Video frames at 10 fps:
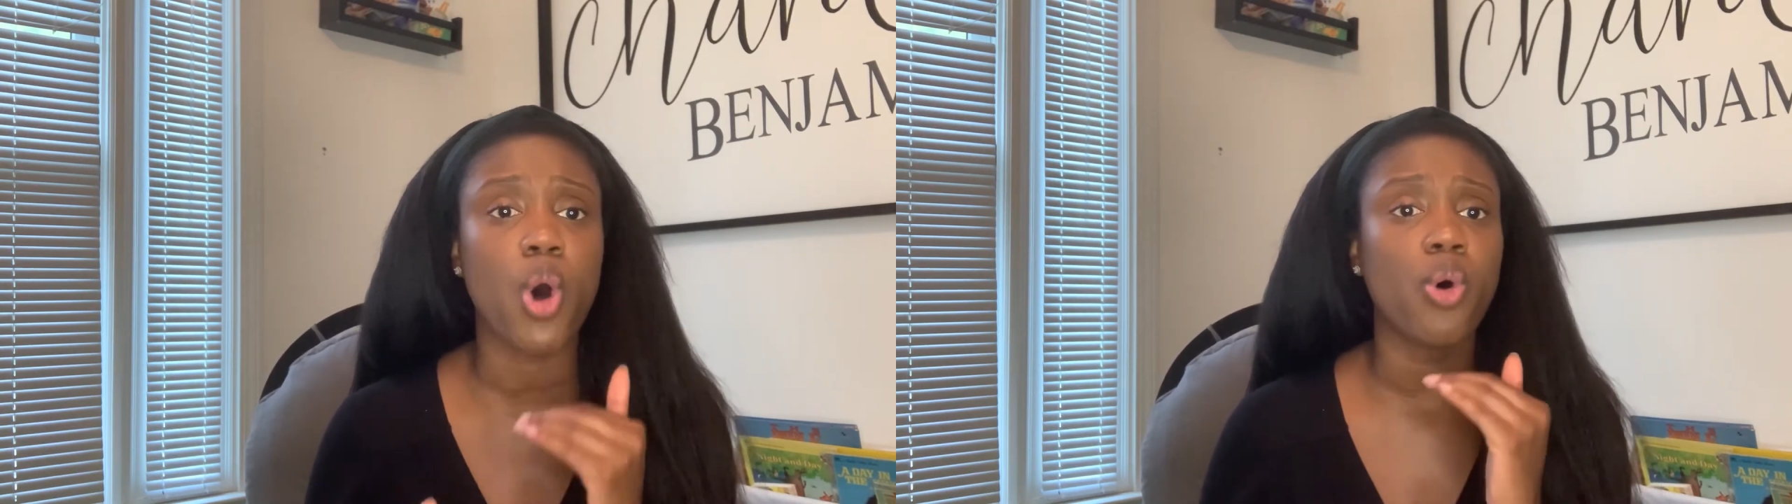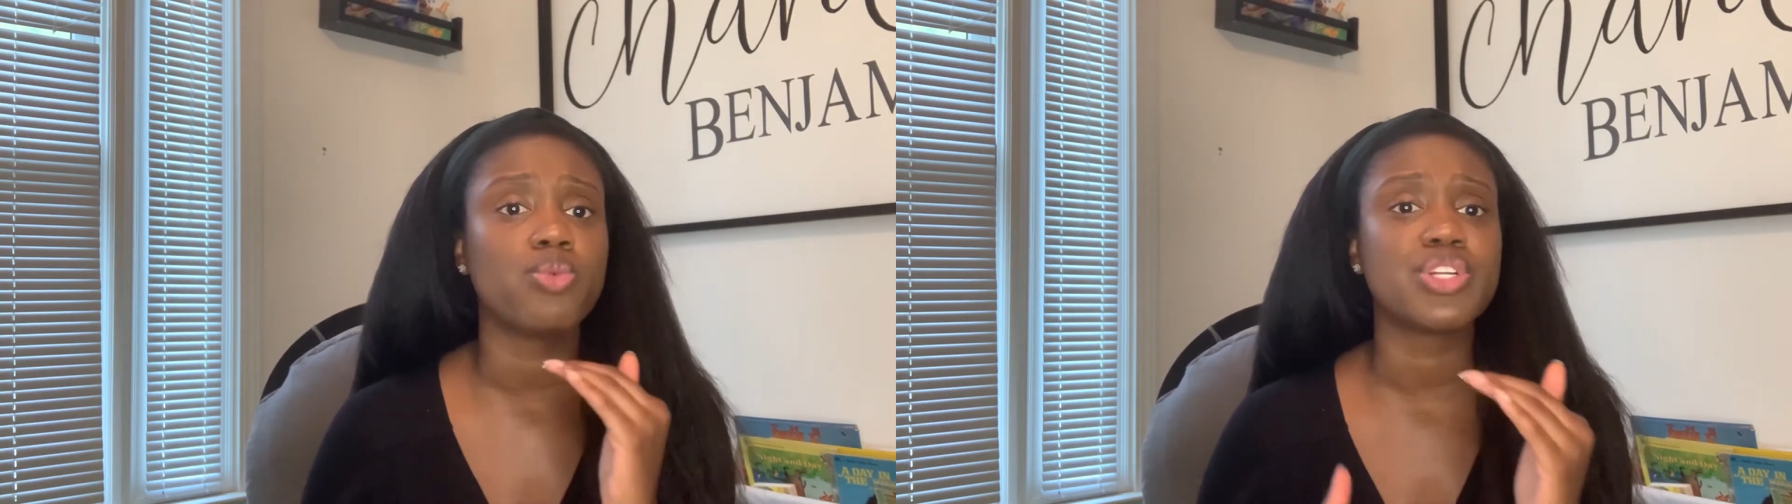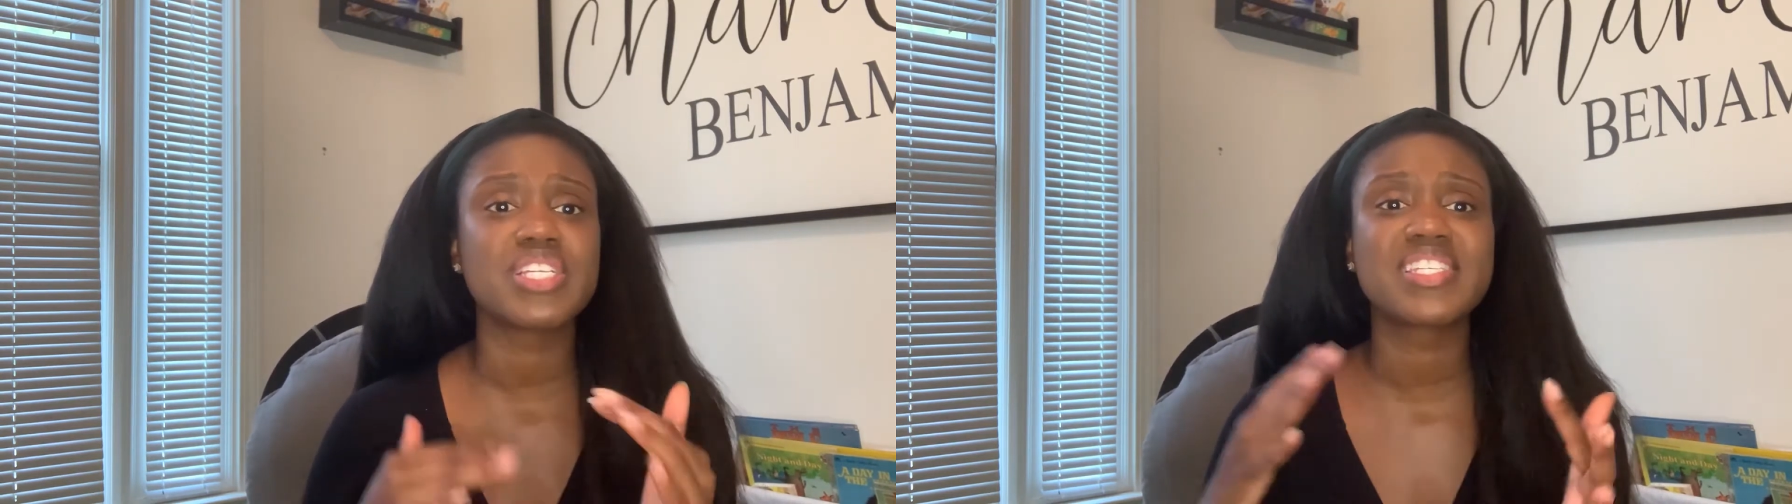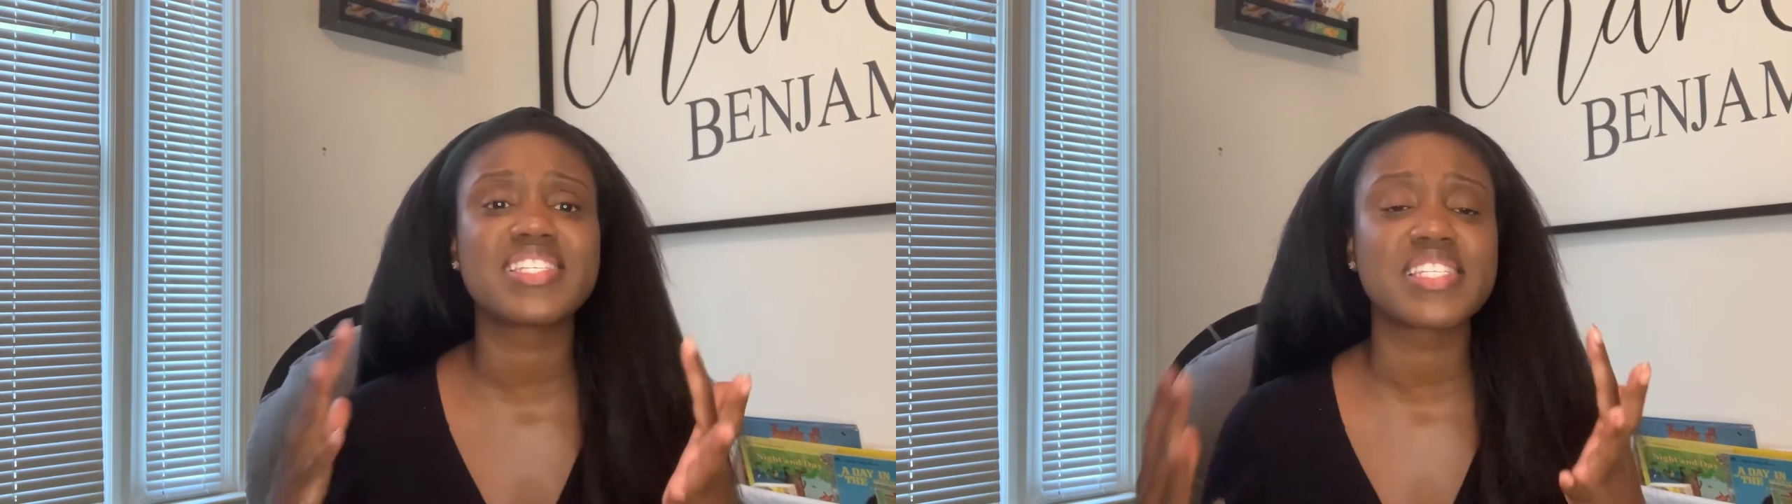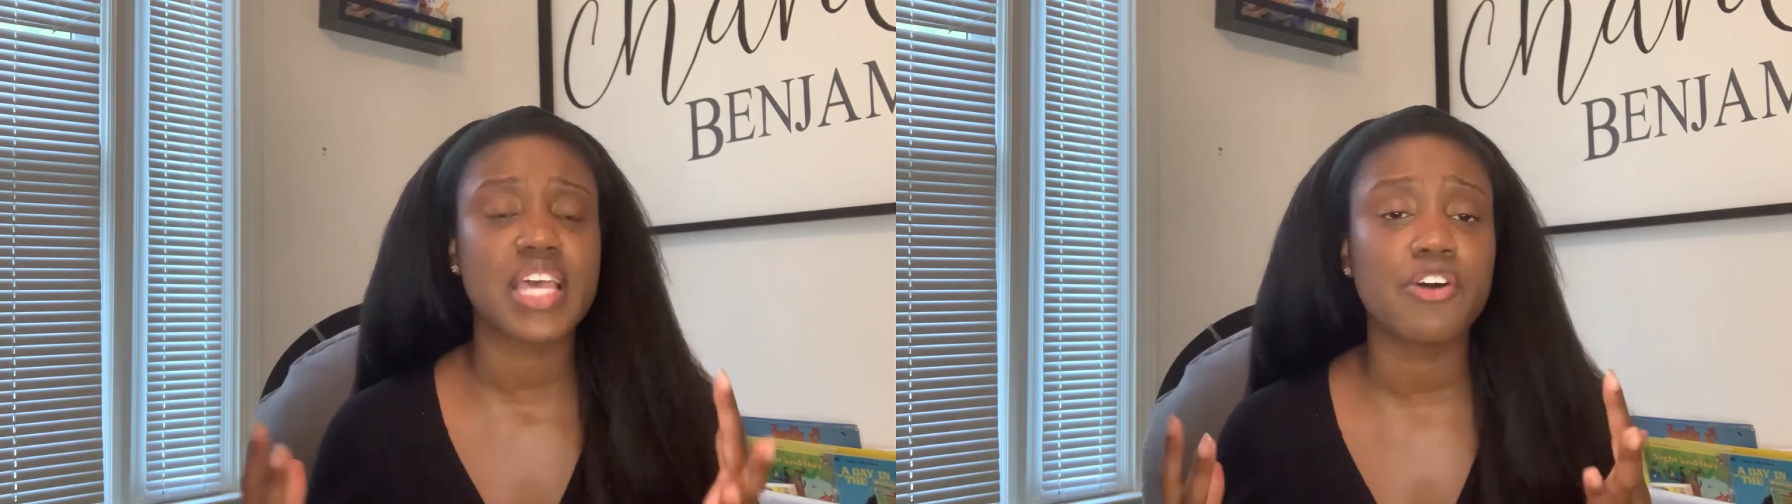own
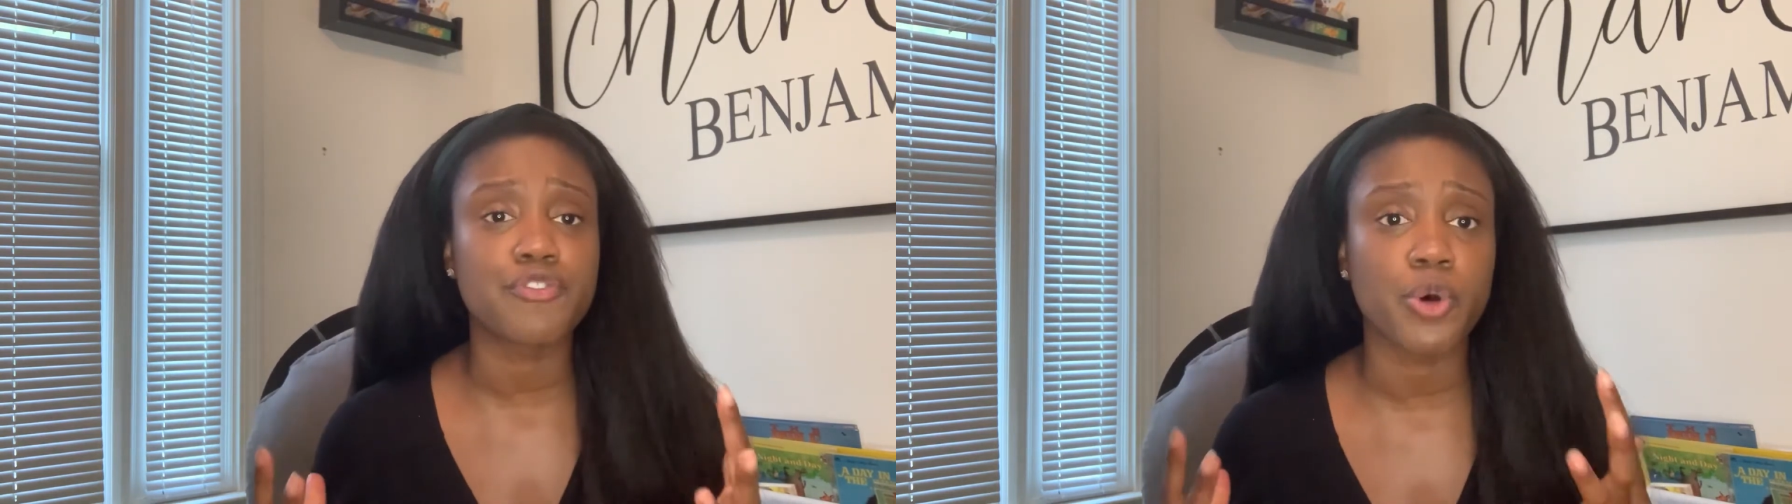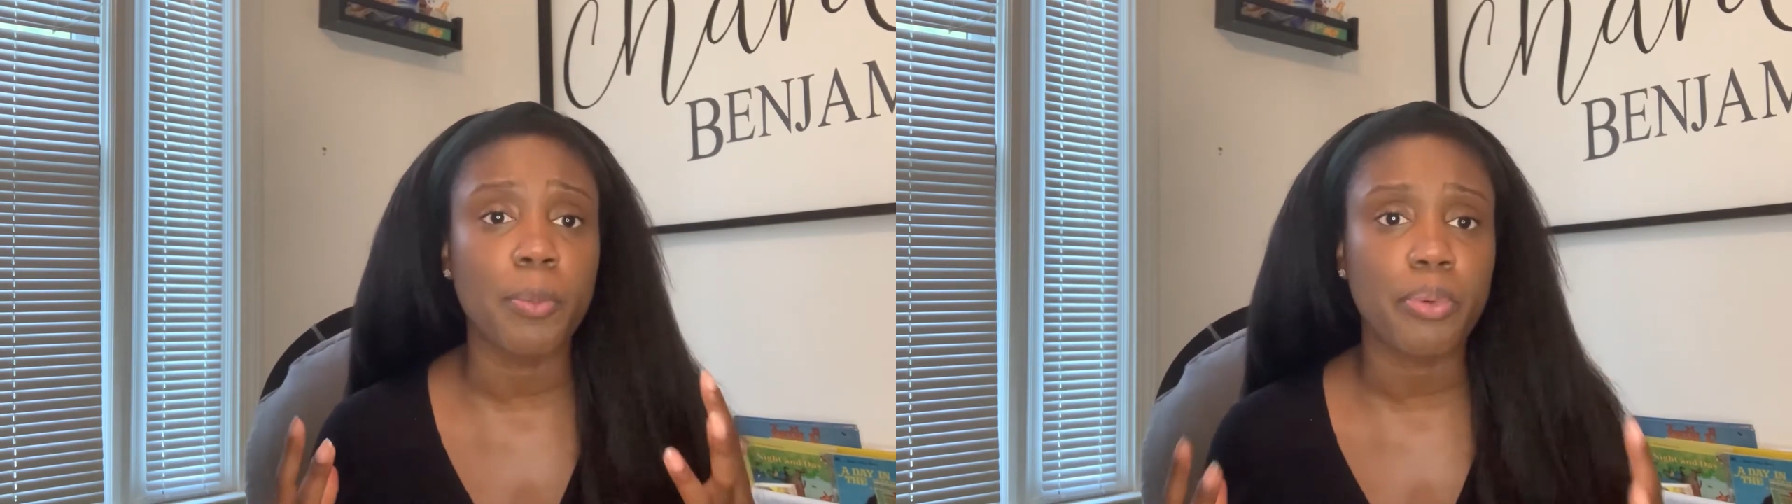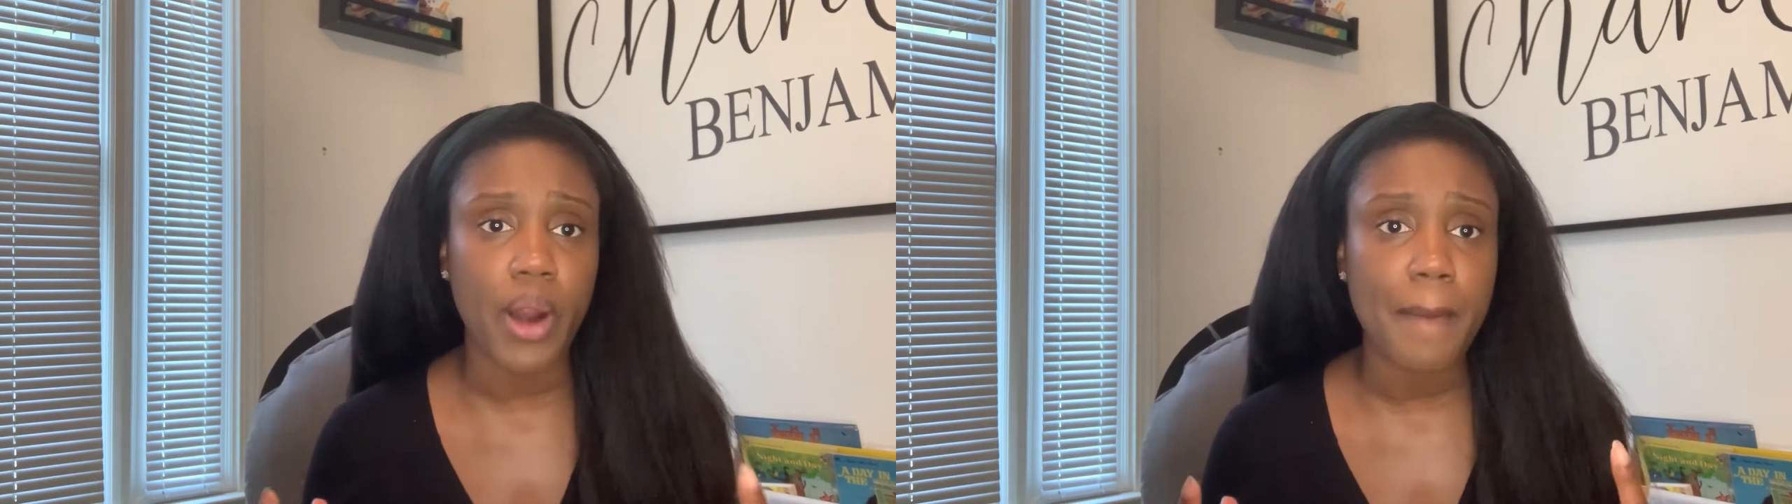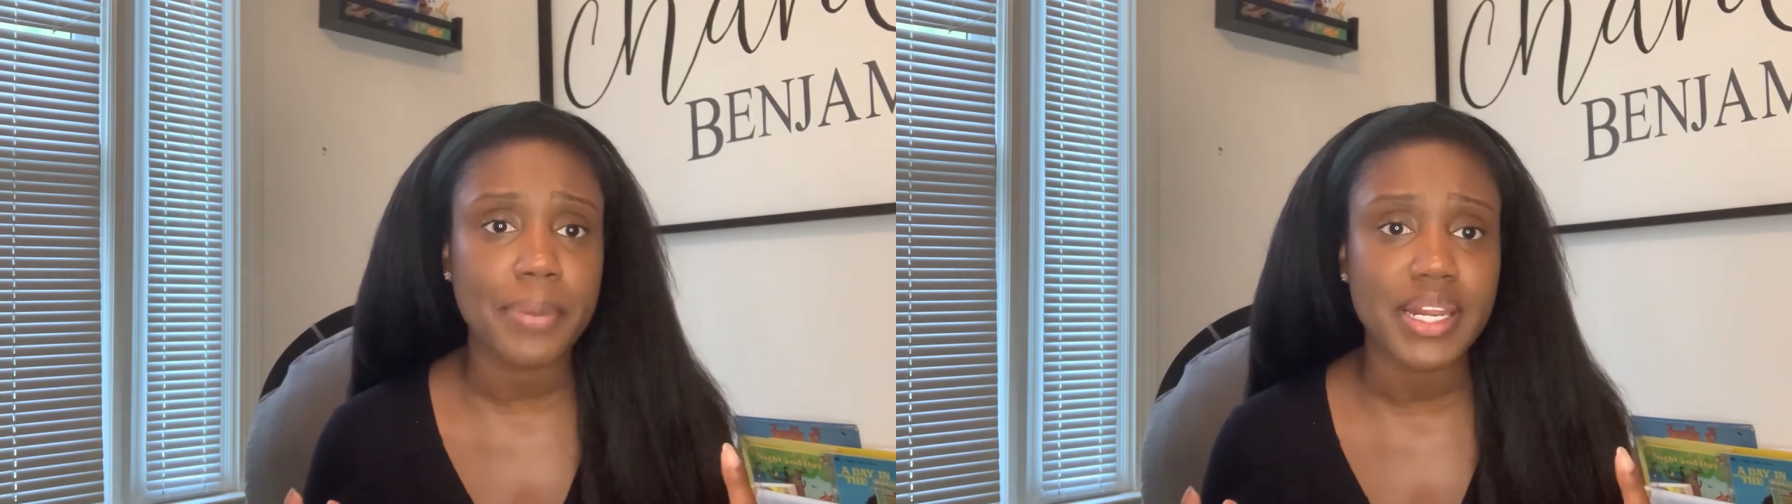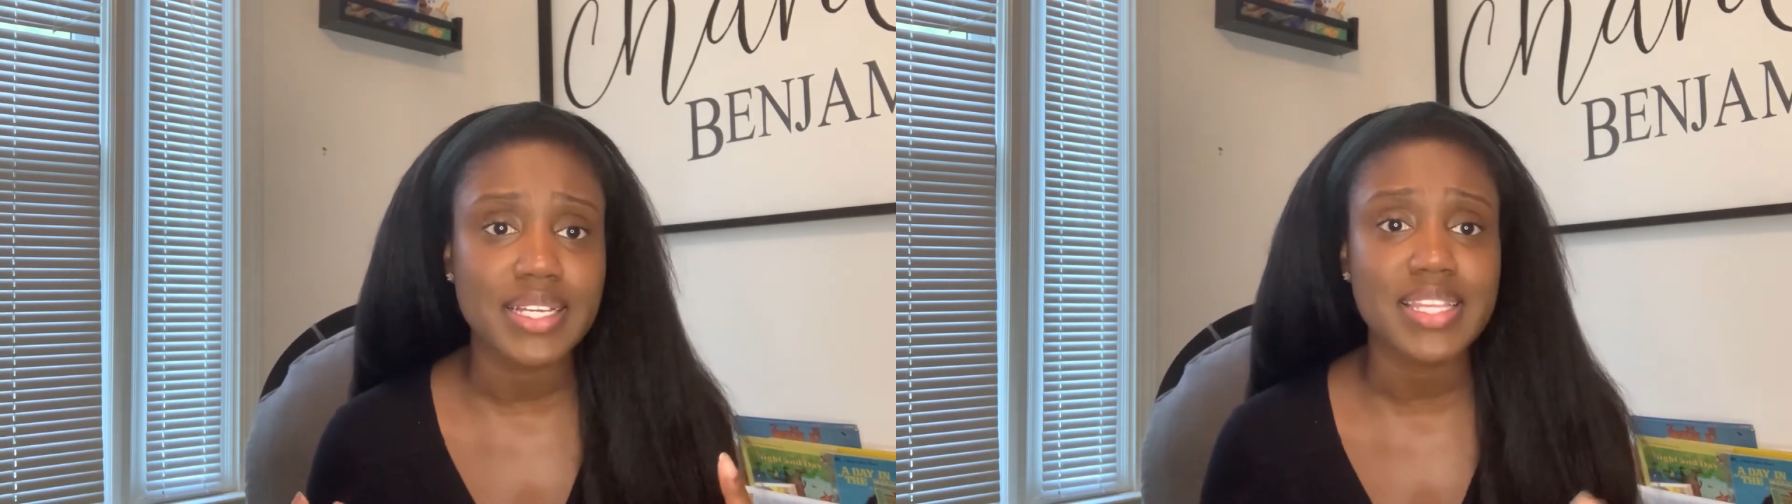several
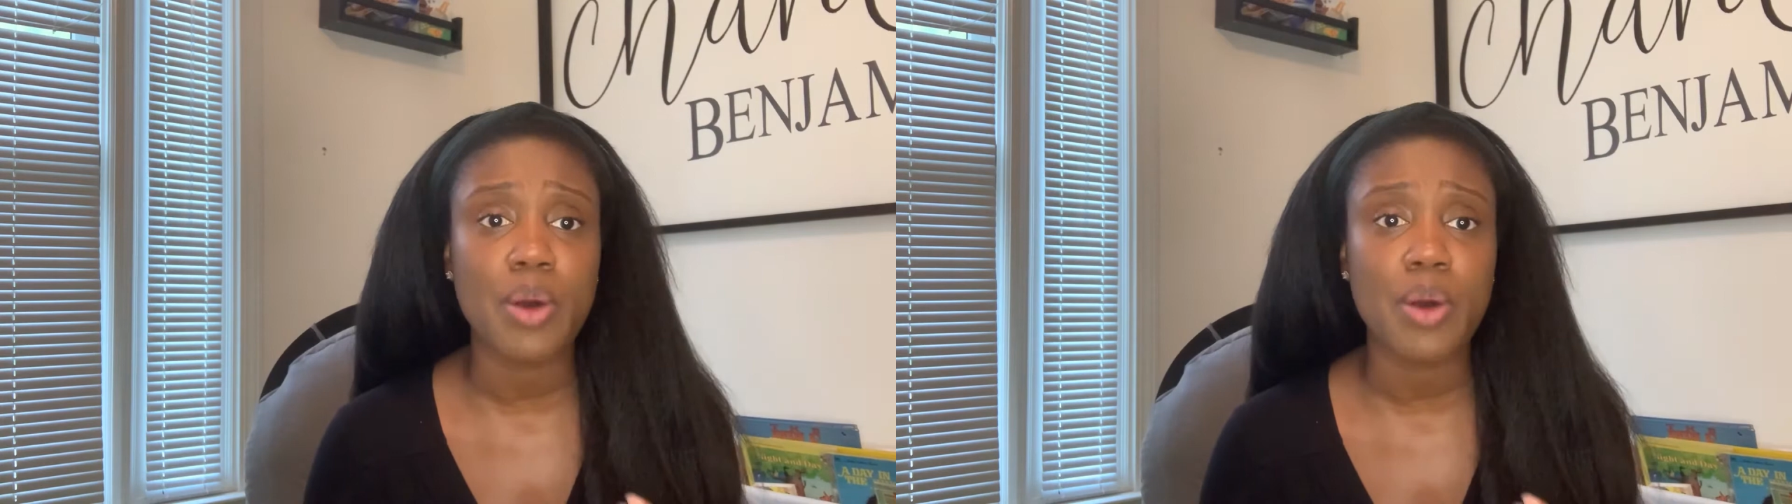properties.